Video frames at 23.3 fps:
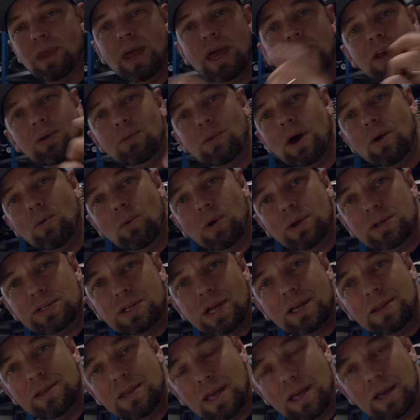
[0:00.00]
Anyway, once
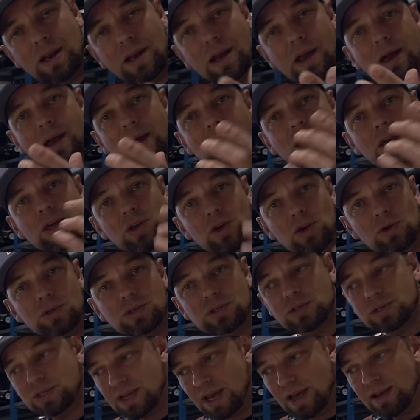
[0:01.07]
I did
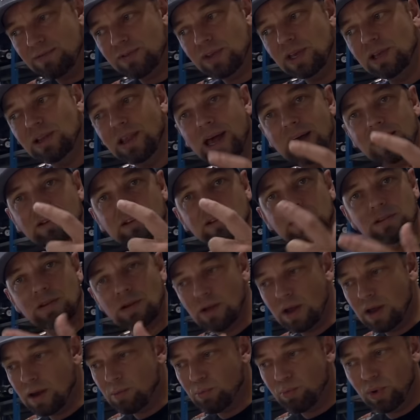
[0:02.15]
use safety glasses
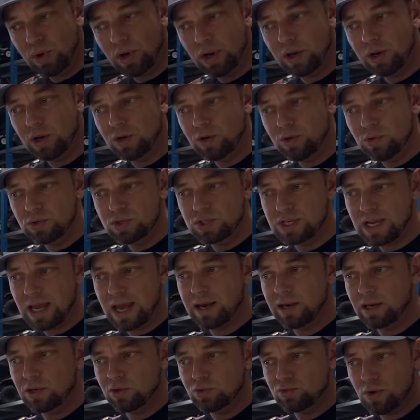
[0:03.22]
and put on a new
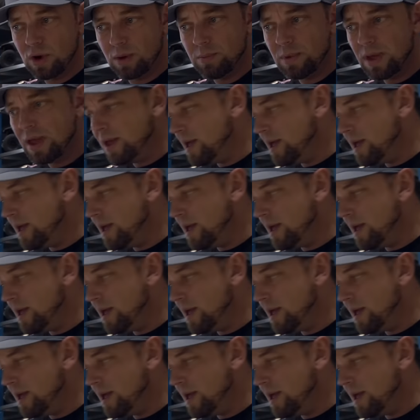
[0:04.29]
sanding drum,